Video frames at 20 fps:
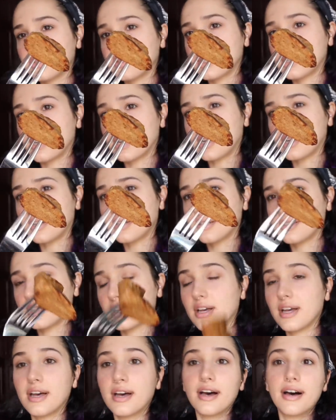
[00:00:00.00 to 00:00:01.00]
Ta-da.
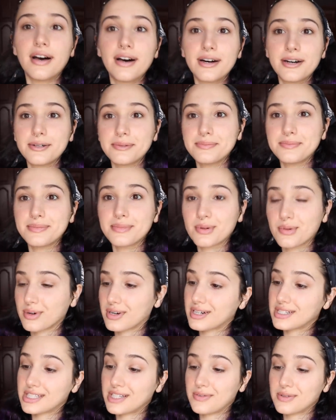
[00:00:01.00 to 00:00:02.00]
Um, we're
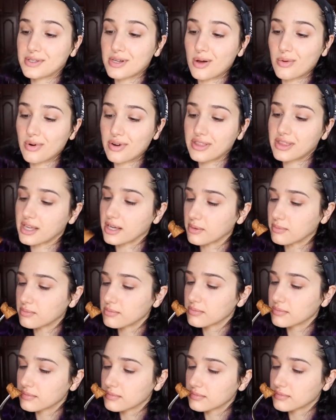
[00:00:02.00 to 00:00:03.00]
gonna see if it's all worth it.
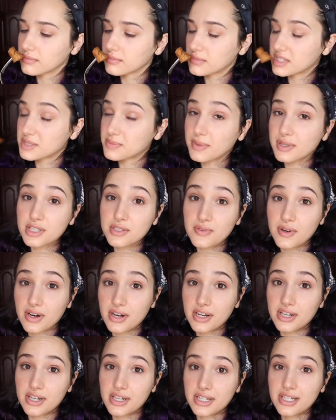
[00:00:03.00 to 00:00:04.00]
It smells
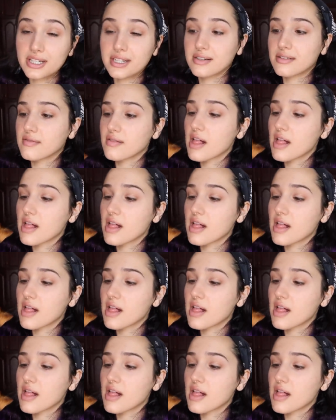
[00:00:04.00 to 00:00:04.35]
very good.